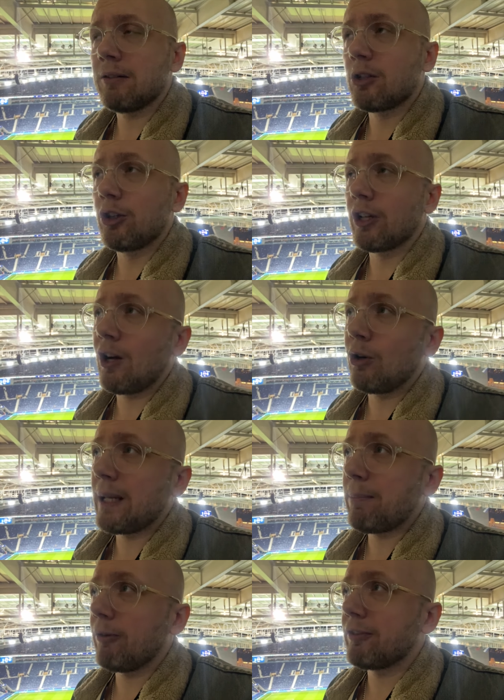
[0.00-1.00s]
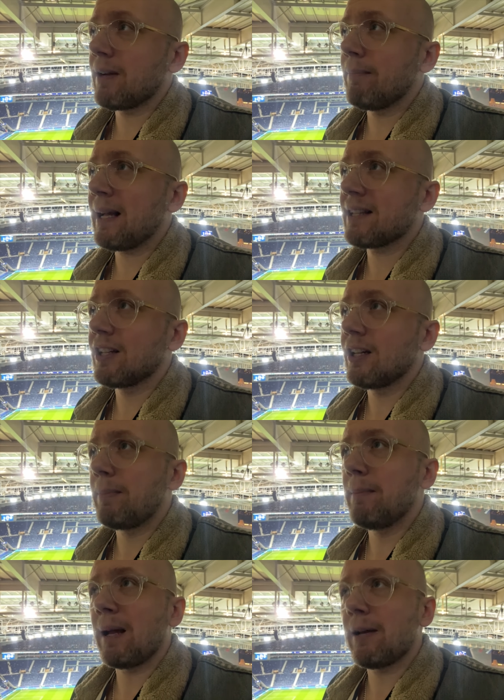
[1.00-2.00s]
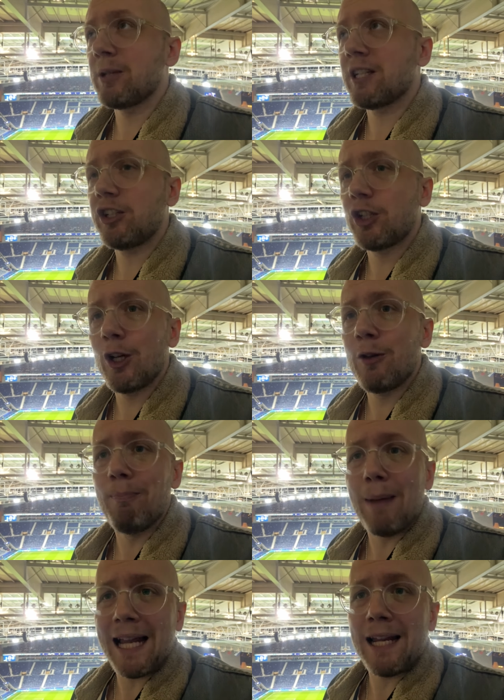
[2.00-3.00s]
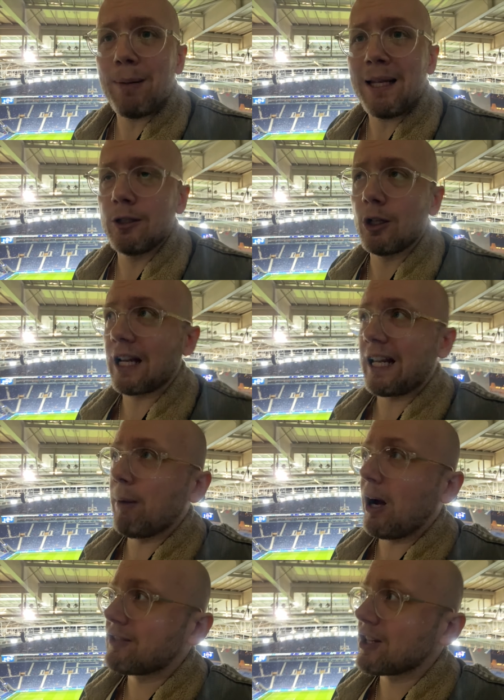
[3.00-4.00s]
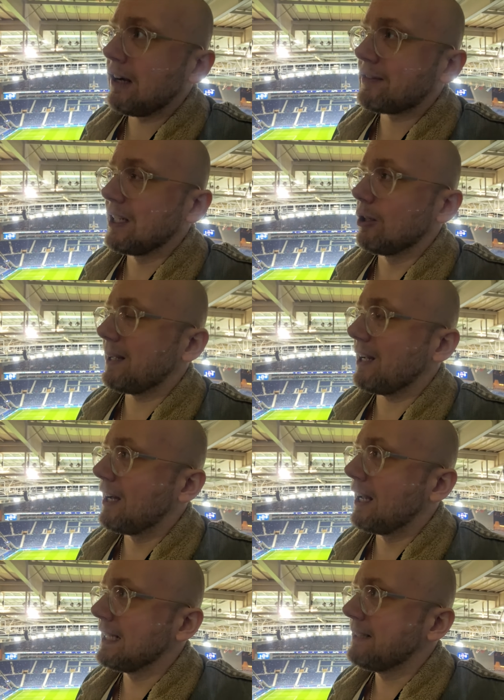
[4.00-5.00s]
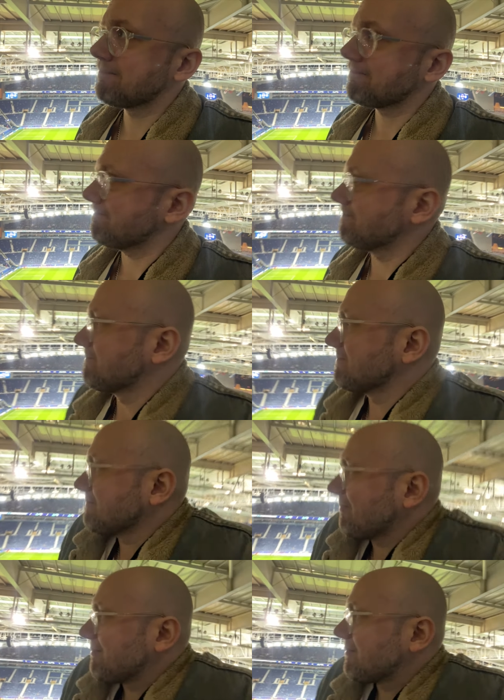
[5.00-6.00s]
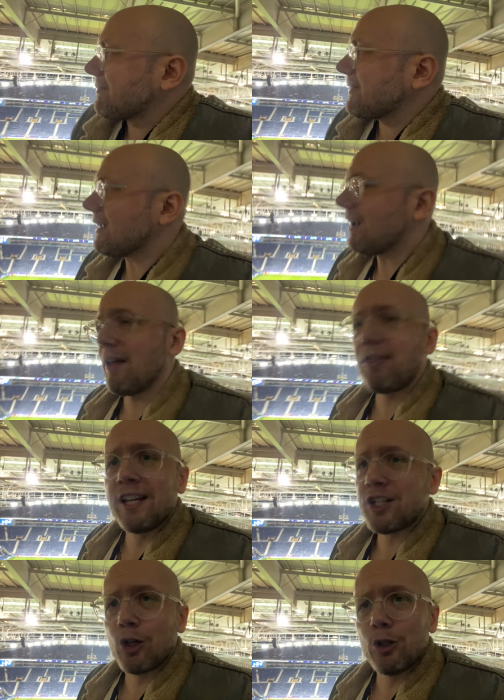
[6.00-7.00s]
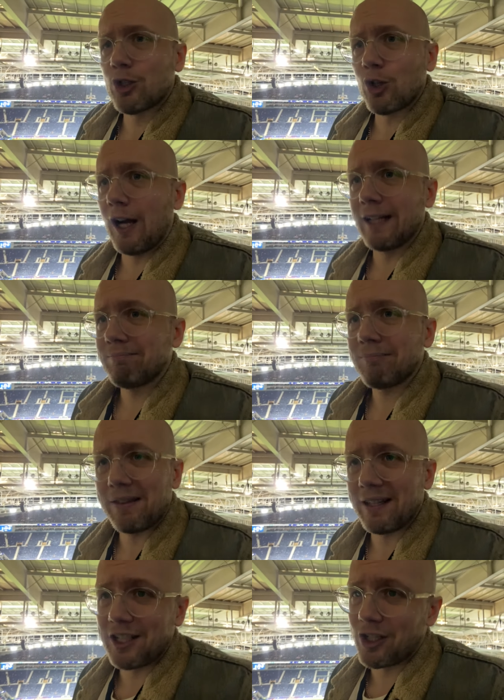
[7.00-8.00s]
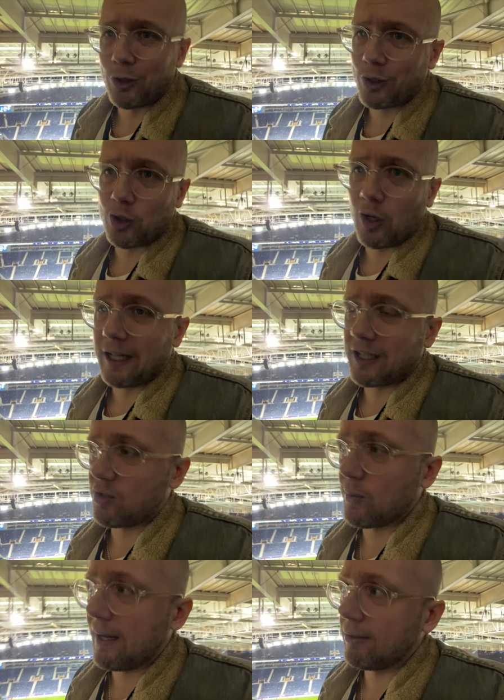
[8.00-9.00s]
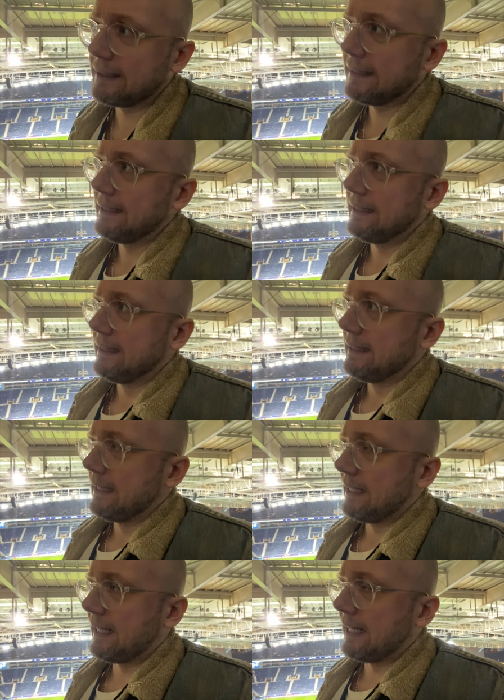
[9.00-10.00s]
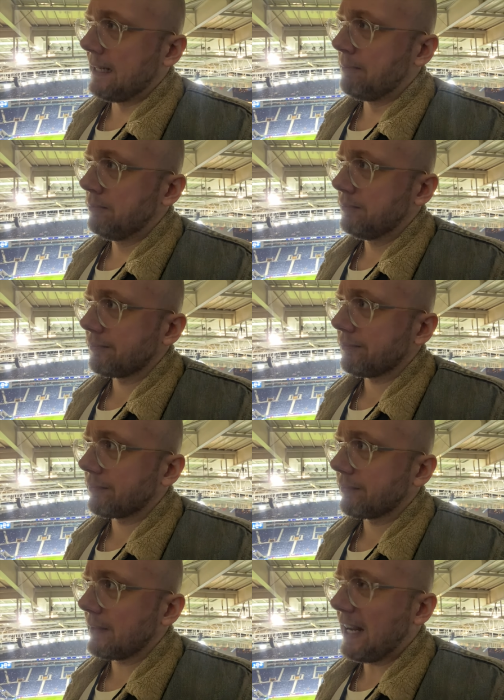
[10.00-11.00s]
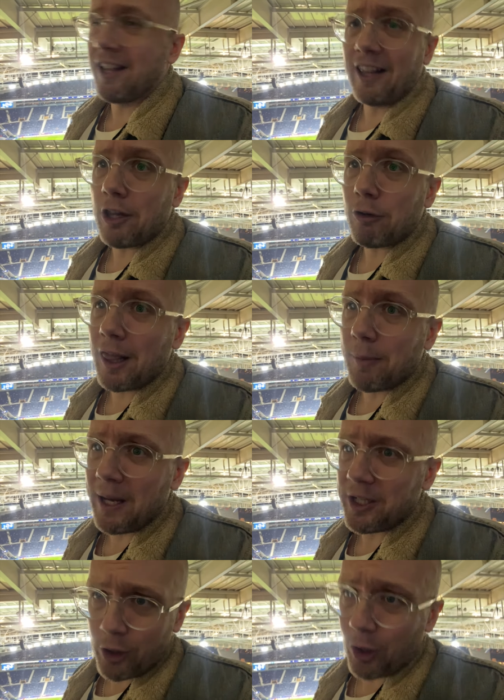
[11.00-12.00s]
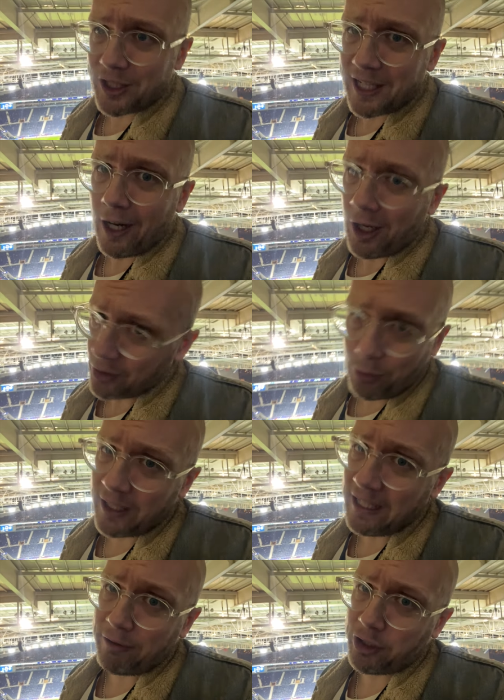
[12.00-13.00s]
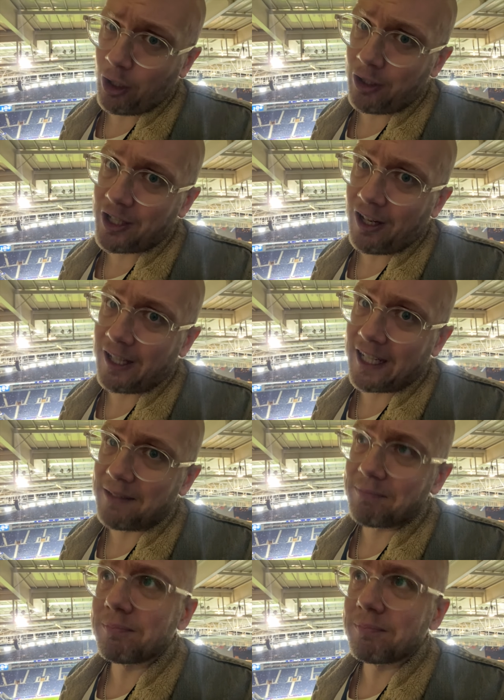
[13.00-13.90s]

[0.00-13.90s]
Could the goalkeeper have done better, been better positioned? Maybe. Looked like he might have dived a little bit early. I think it's a good strike. I think it's a good strike as well. And at the other end of the pitch, you've got to say Arsenal didn't have a shot on target.